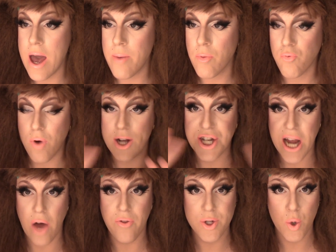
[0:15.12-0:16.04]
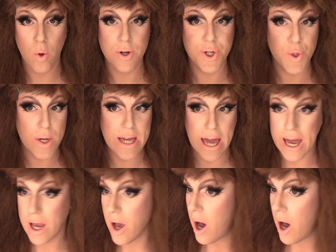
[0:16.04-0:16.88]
am rushing out the door to a gig.